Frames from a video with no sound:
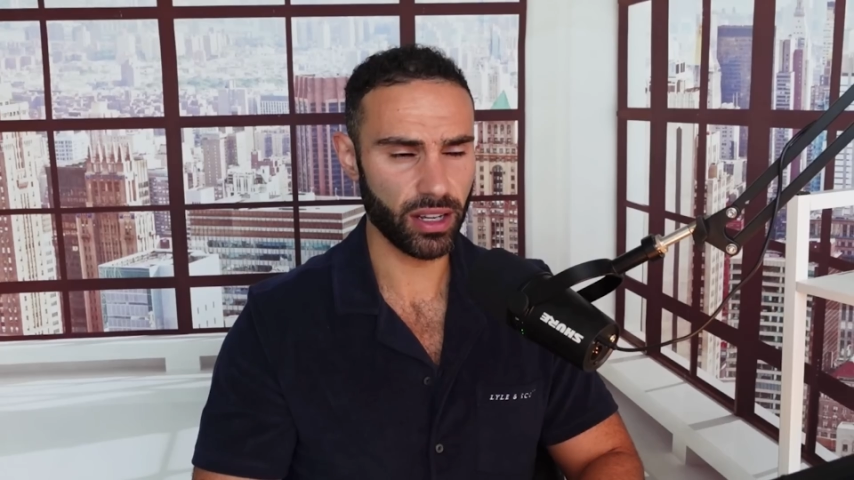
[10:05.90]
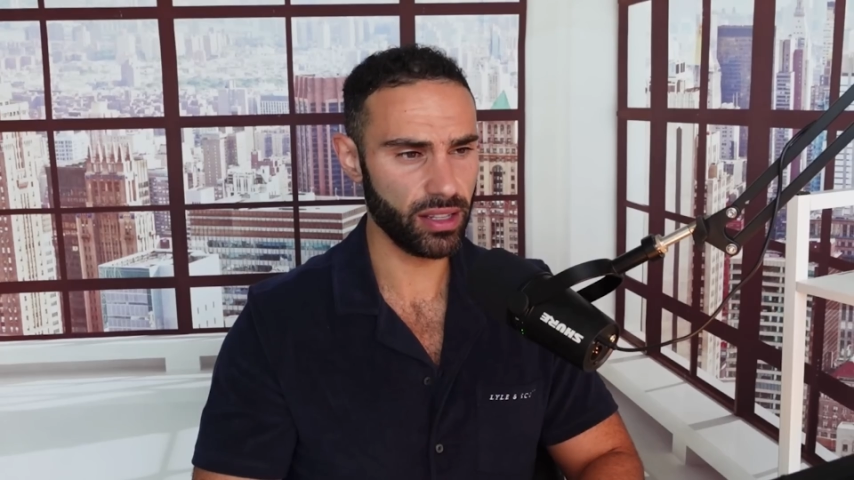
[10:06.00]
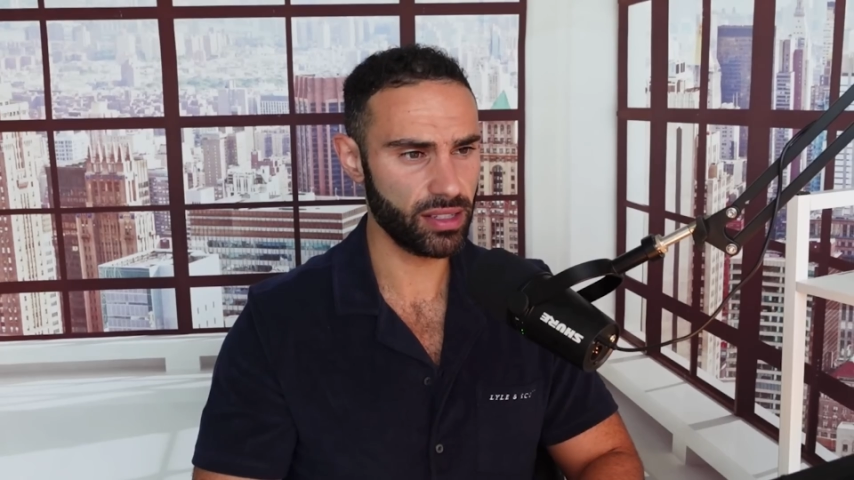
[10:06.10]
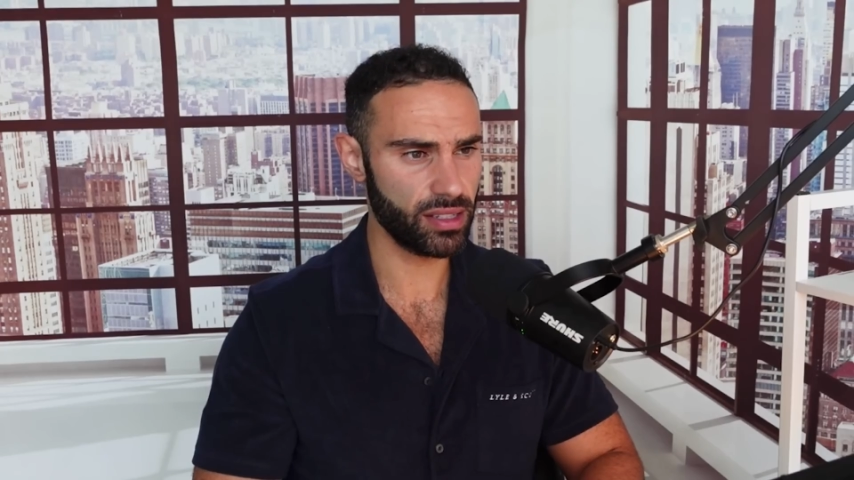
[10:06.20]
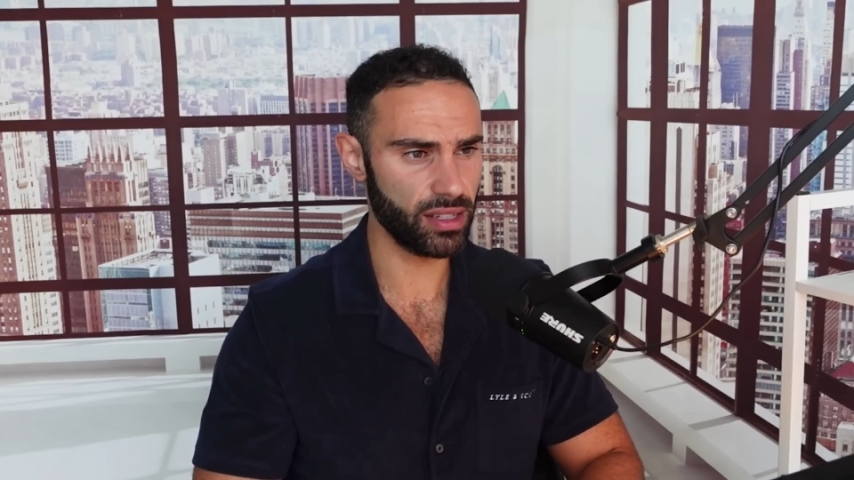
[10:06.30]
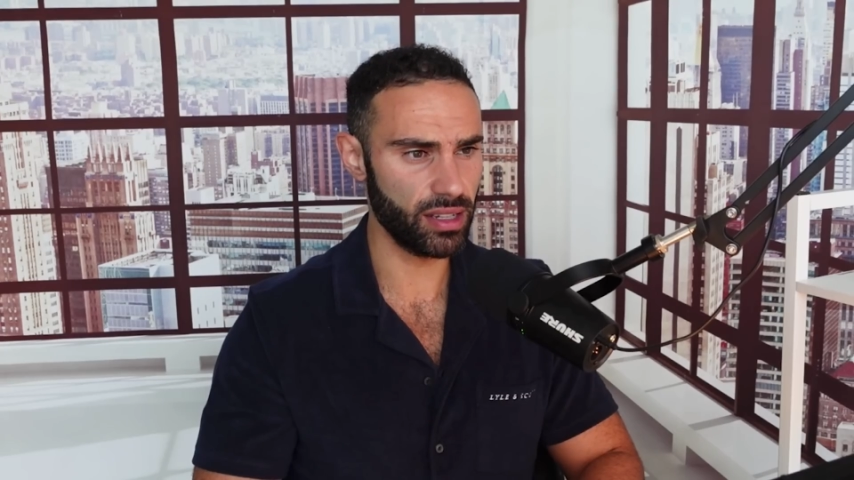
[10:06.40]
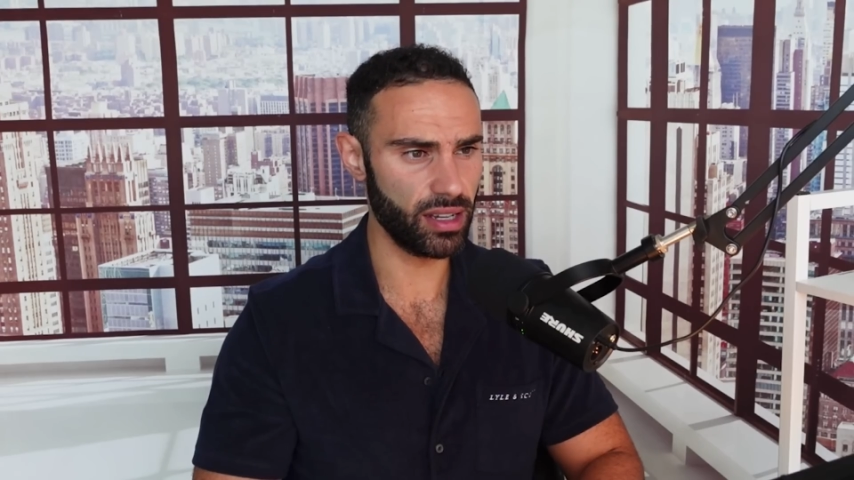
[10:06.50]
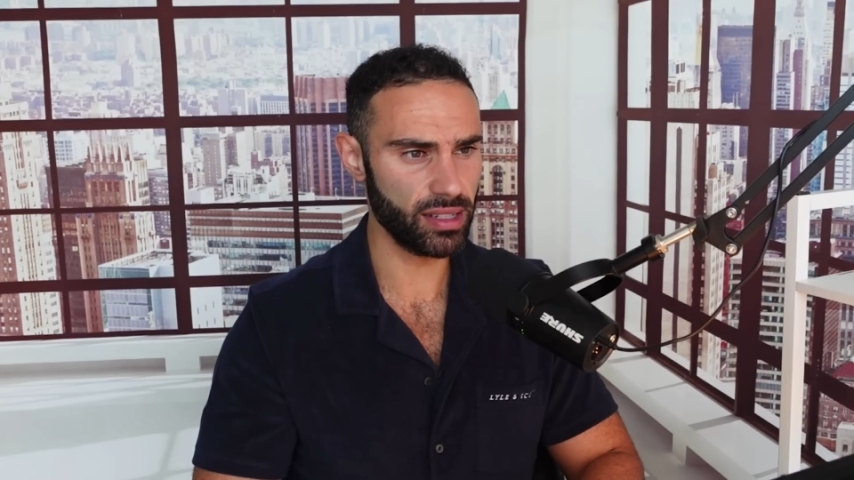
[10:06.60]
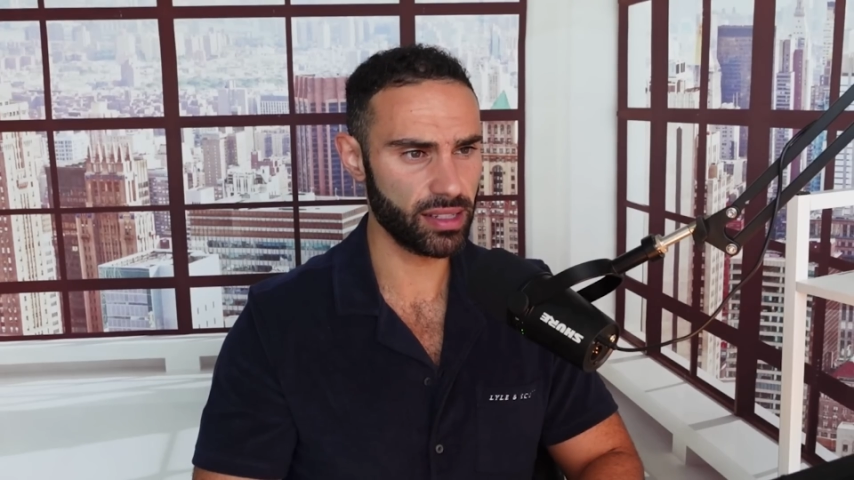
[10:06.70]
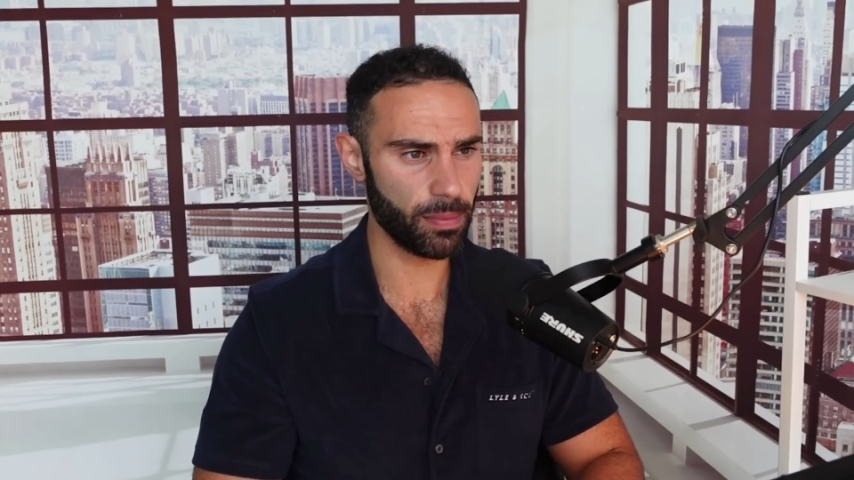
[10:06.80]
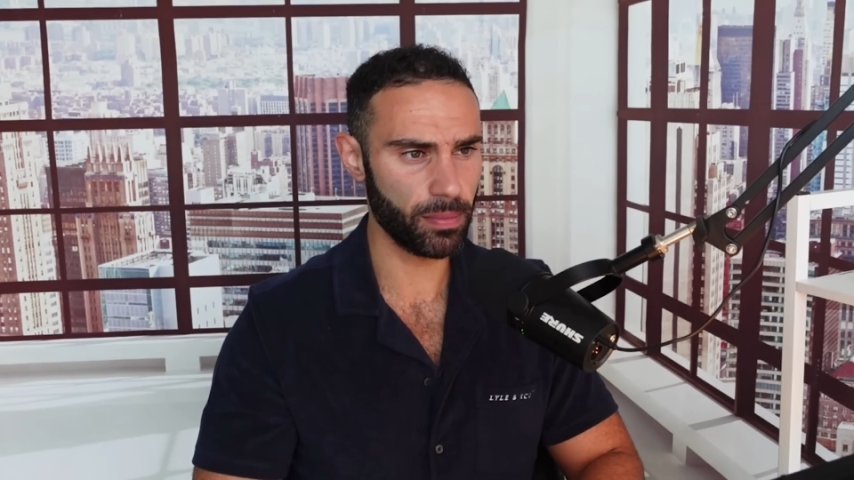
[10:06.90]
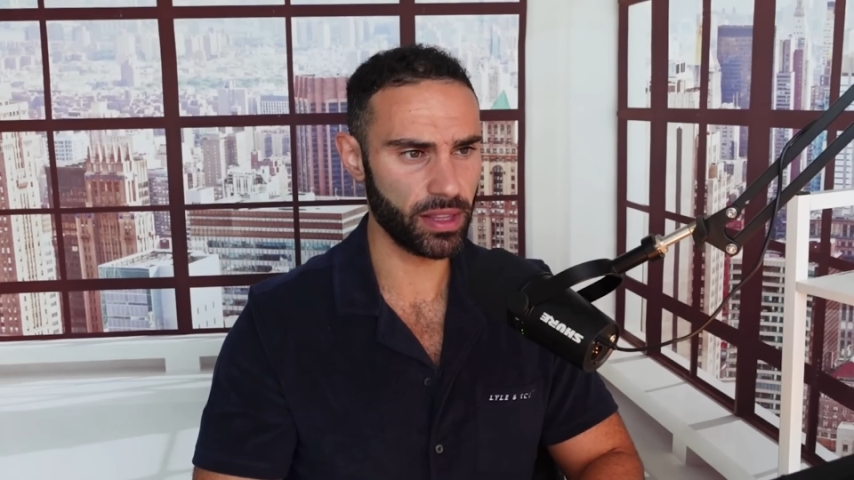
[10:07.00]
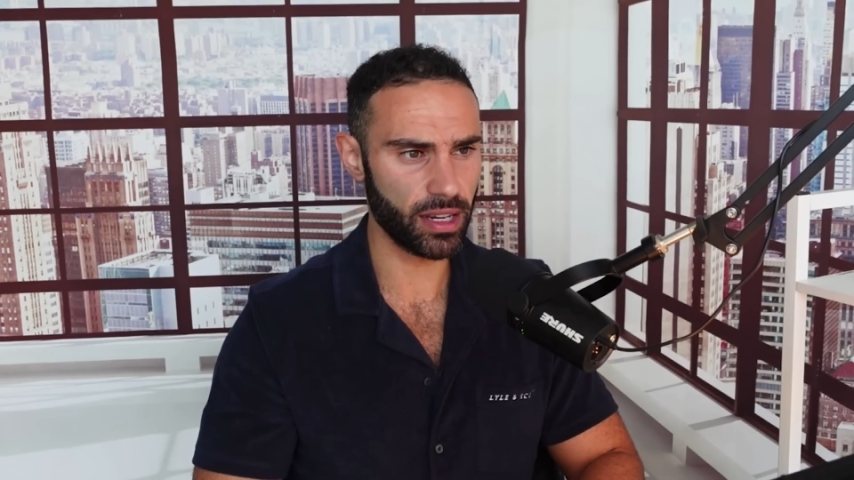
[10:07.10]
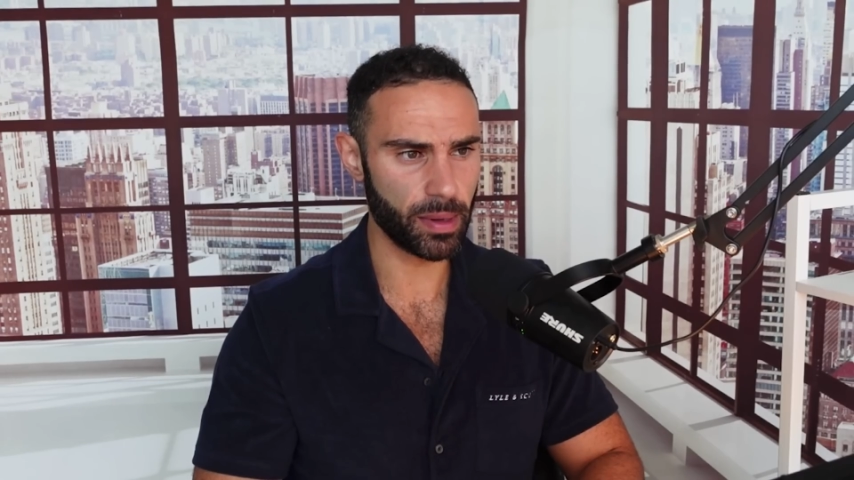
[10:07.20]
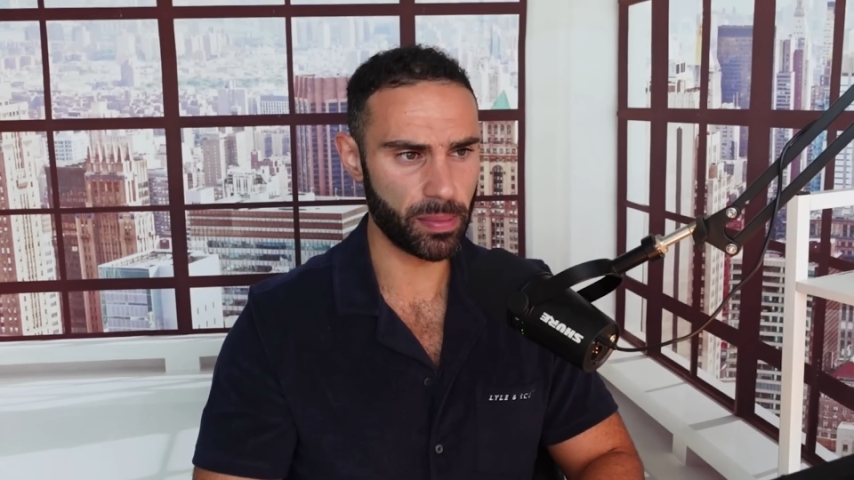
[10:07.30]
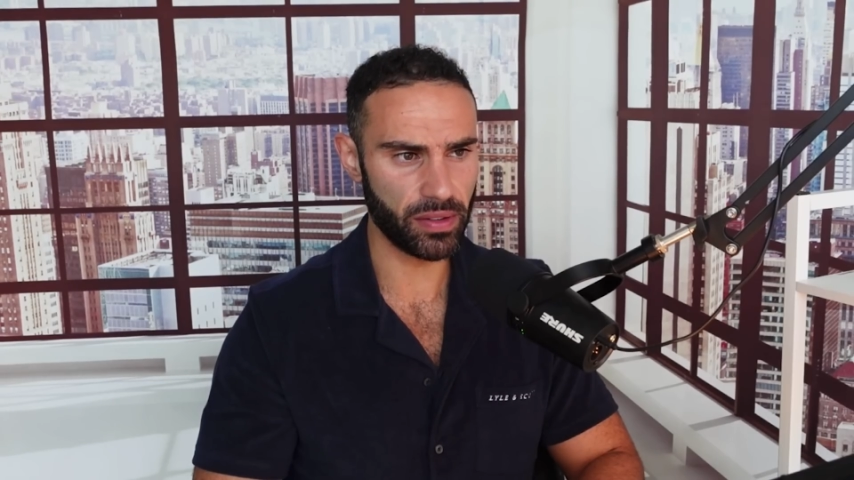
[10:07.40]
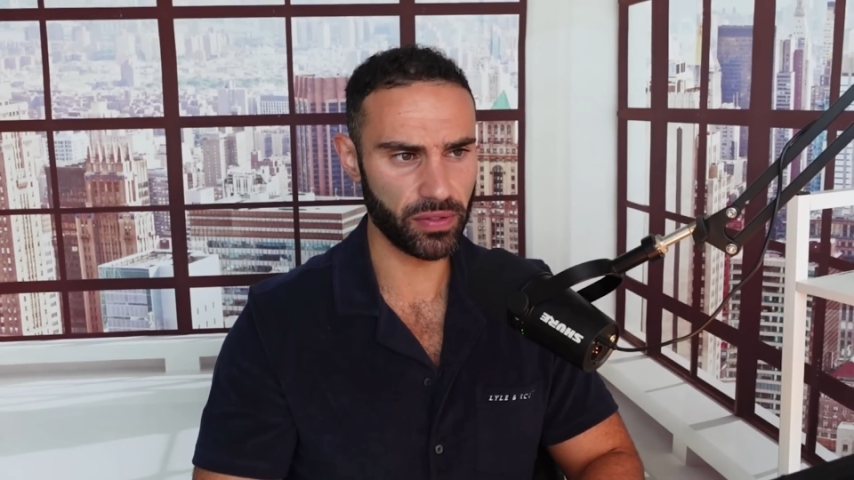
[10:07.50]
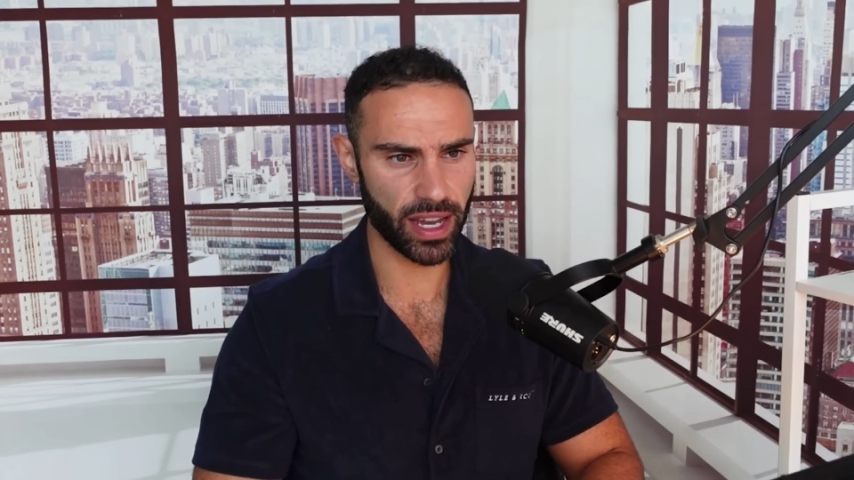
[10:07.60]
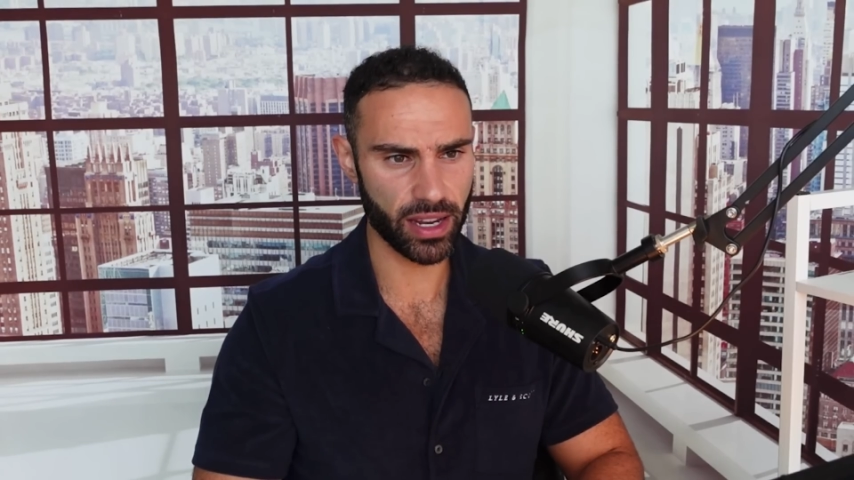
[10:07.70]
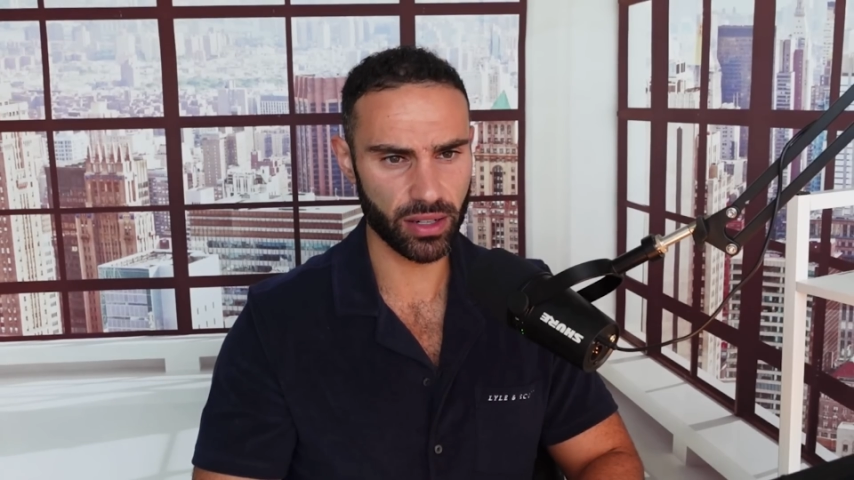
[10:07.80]
You know, this is a, a, supplement that I'm a big
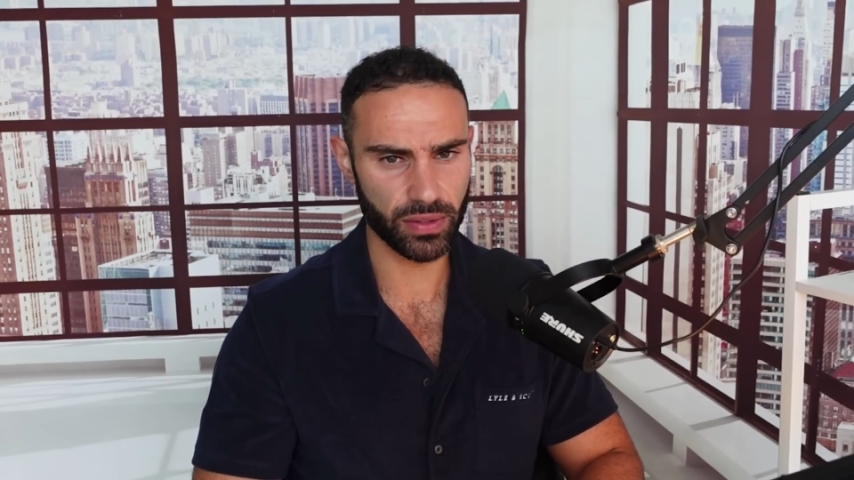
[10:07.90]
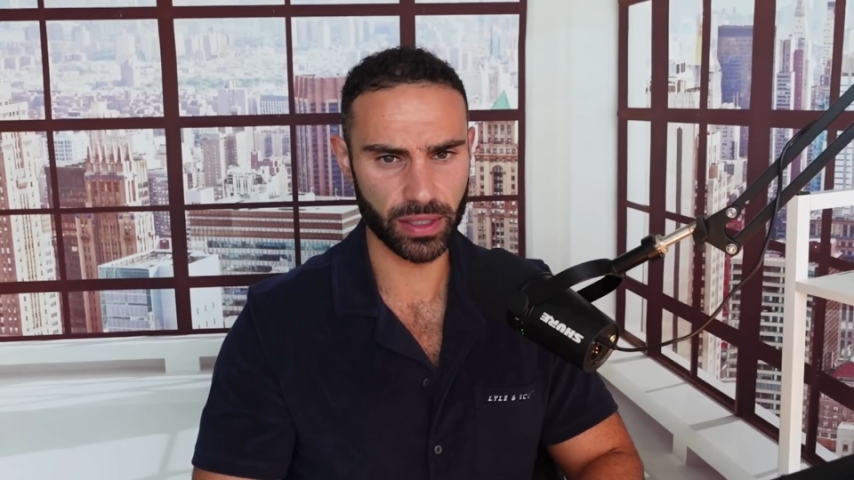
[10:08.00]
fan of,